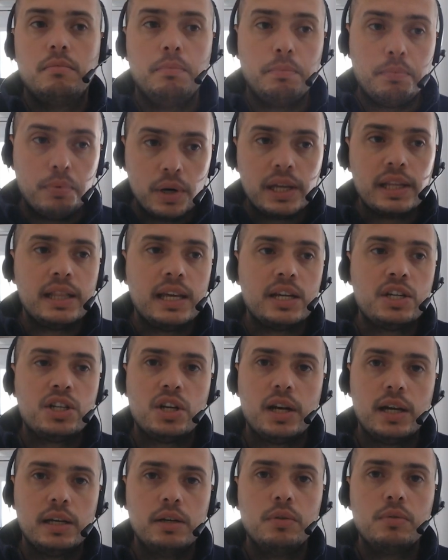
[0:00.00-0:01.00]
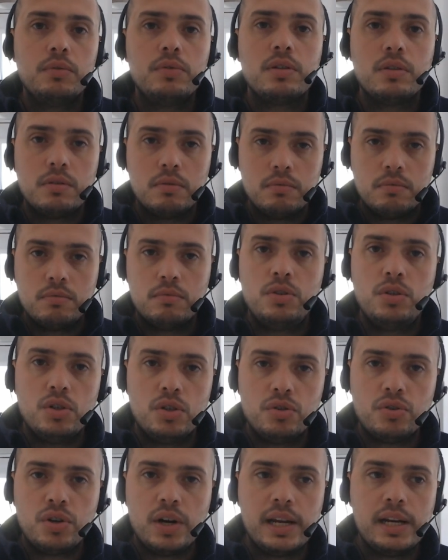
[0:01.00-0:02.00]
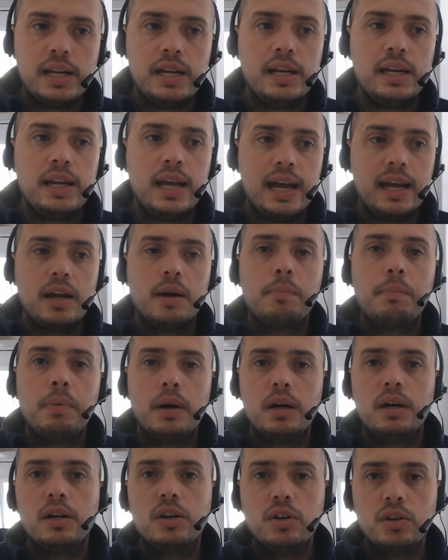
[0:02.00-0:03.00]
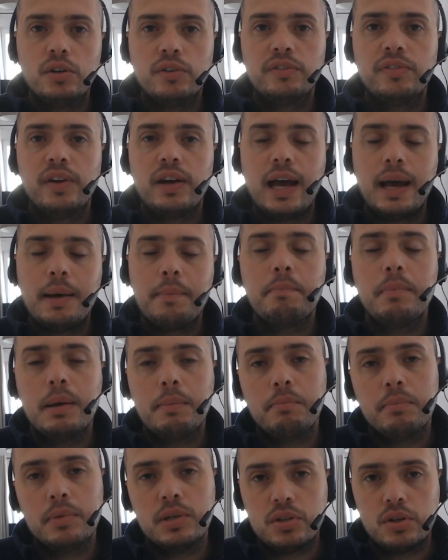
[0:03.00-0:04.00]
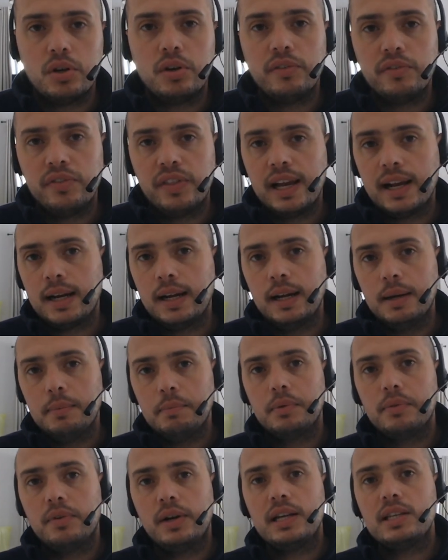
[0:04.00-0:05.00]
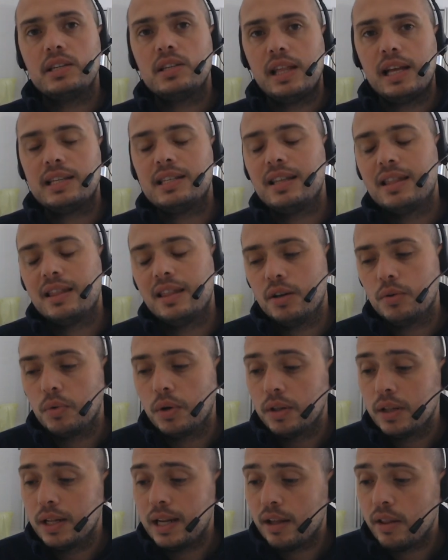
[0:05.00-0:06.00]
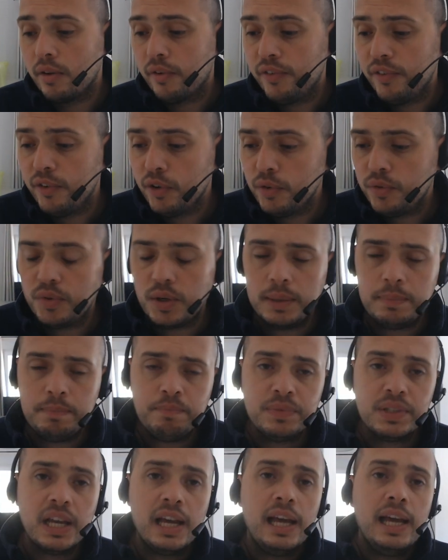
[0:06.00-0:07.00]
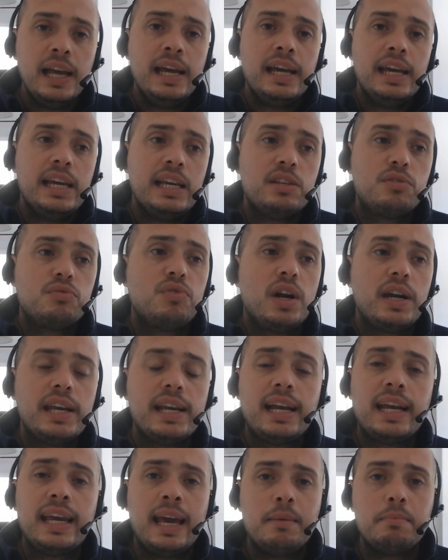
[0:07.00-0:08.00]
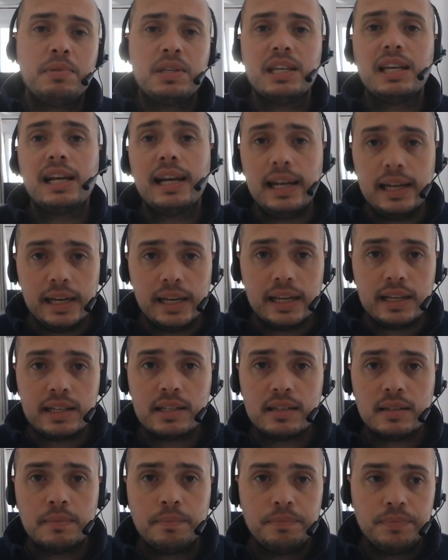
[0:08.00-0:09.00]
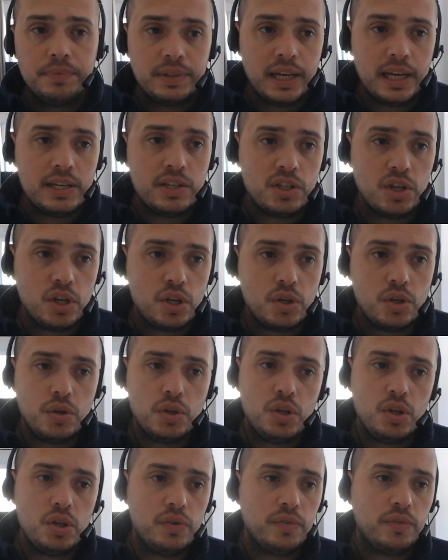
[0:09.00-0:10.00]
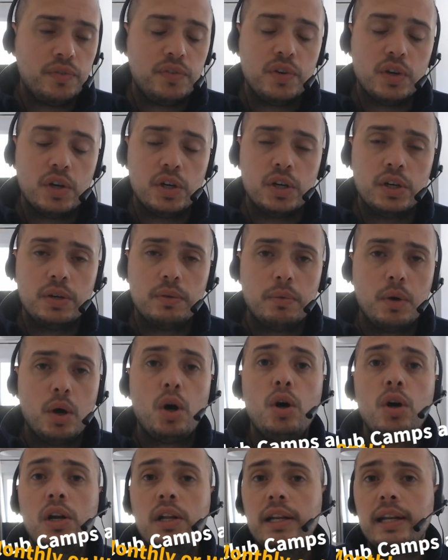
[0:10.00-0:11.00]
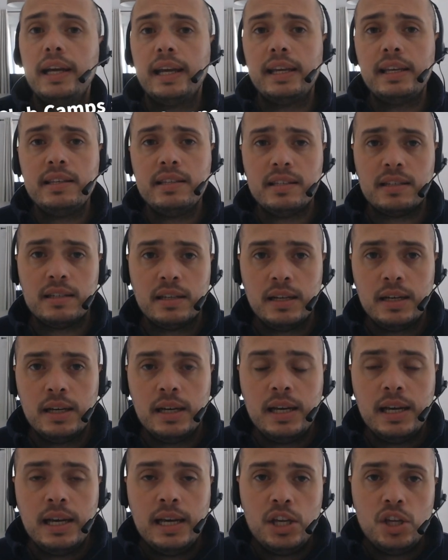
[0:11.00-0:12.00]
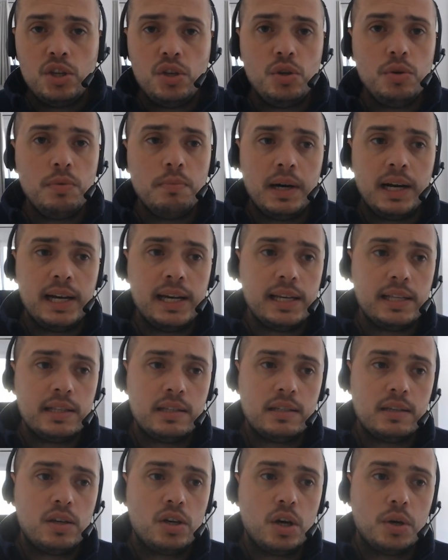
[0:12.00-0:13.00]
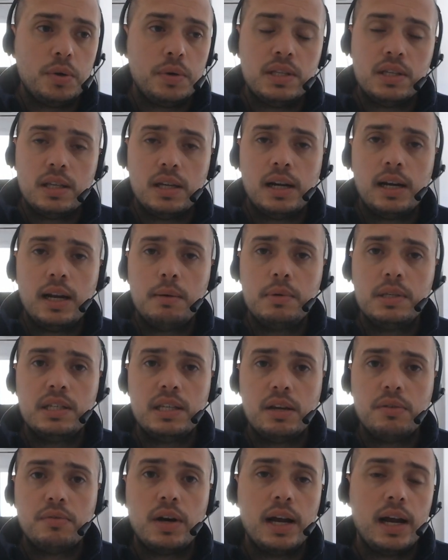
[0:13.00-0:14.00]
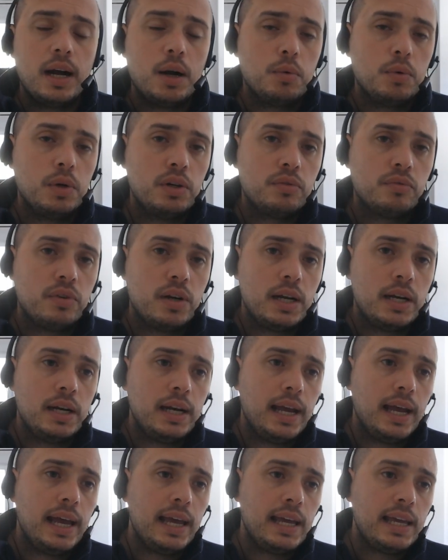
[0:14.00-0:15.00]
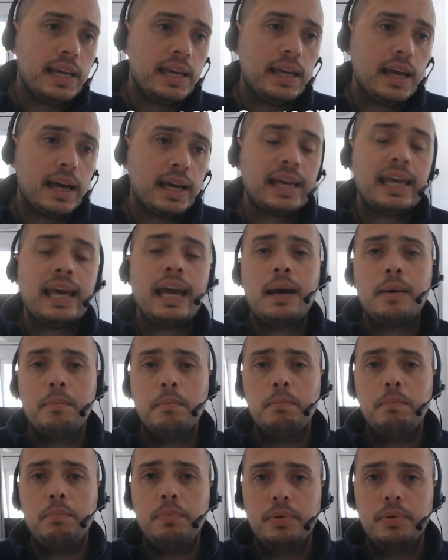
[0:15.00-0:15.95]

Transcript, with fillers: bring their child to training and are part of and members of that club, right? So that's the third one. Now the fourth one is running camps and clinics. Okay, so for holidays, you might go into the club and say, right, I want to run a, a camp